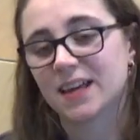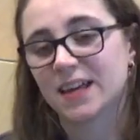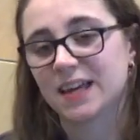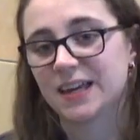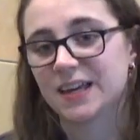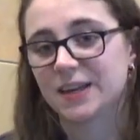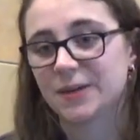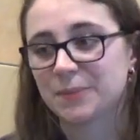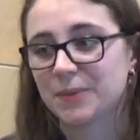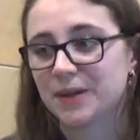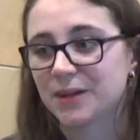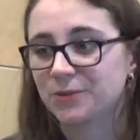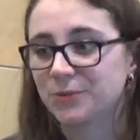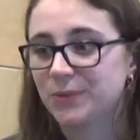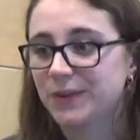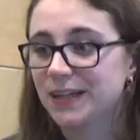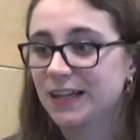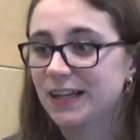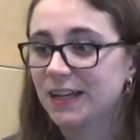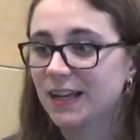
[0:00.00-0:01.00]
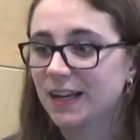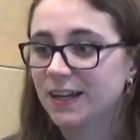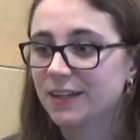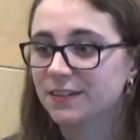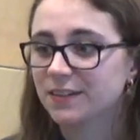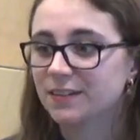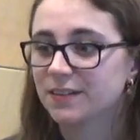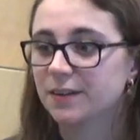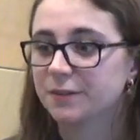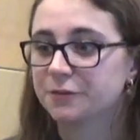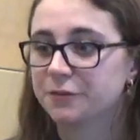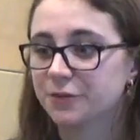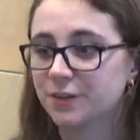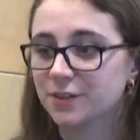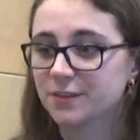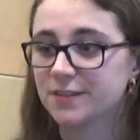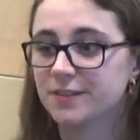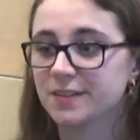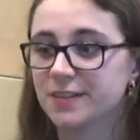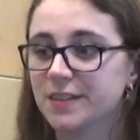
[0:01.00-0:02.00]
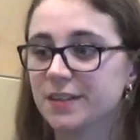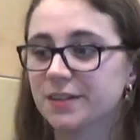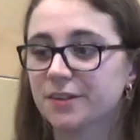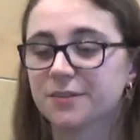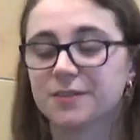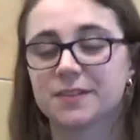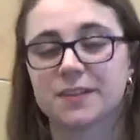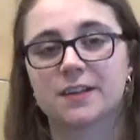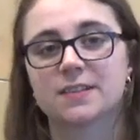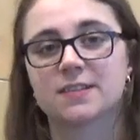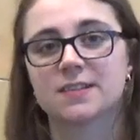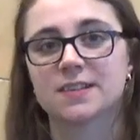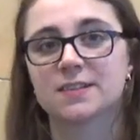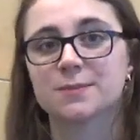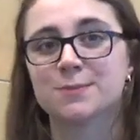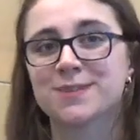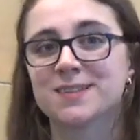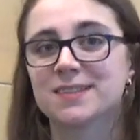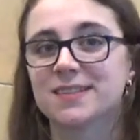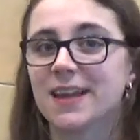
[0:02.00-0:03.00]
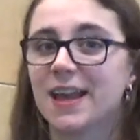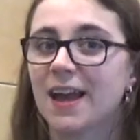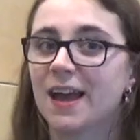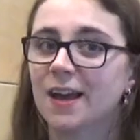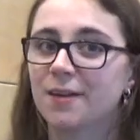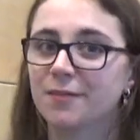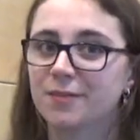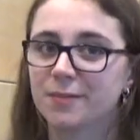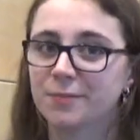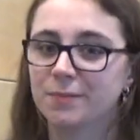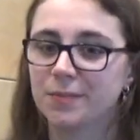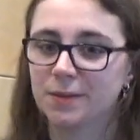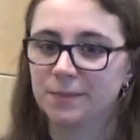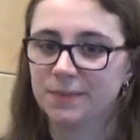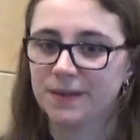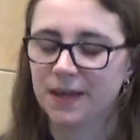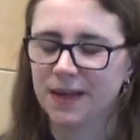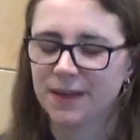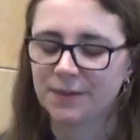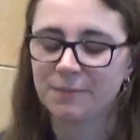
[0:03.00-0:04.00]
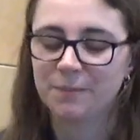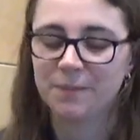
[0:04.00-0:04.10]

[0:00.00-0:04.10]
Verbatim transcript: Um, I really like the diversity of the assessments they have in BBM.